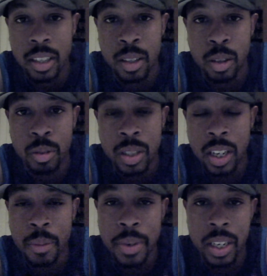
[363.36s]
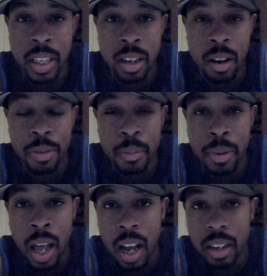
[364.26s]
you know, telling me to get off the
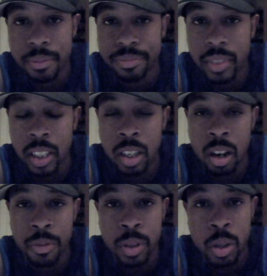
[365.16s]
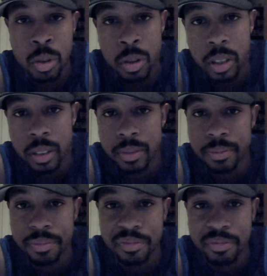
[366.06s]
block, get off the corner.
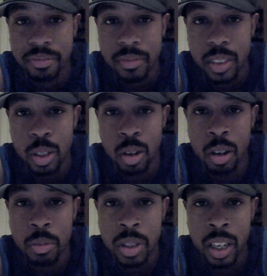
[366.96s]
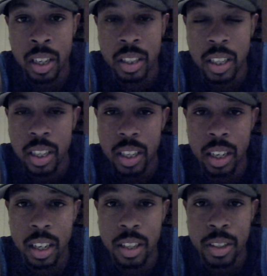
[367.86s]
You know what I'm saying?
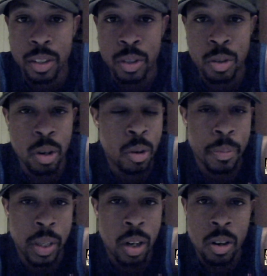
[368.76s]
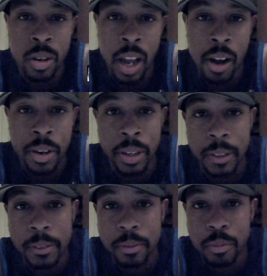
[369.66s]
You don't belong out
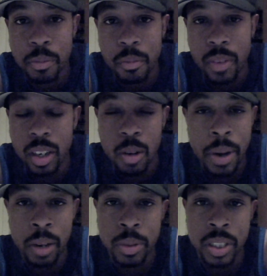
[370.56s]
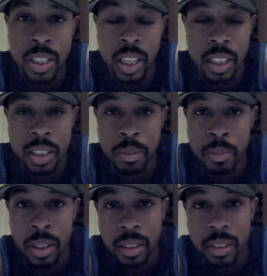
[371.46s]
here. Nobody was jealous
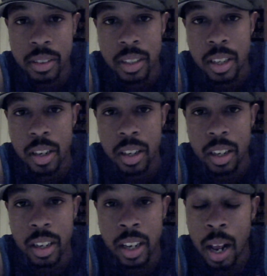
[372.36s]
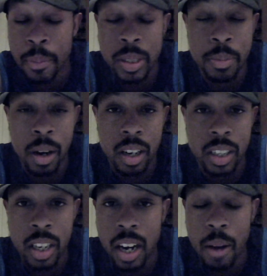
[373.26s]
of me. And I'm a
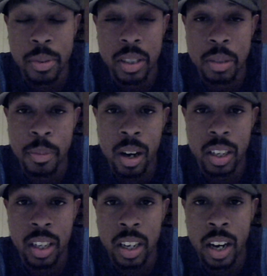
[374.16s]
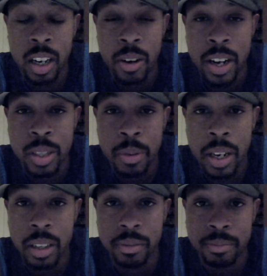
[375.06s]
smart kid. I was a smart kid. I
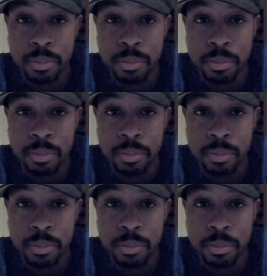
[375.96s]
graduated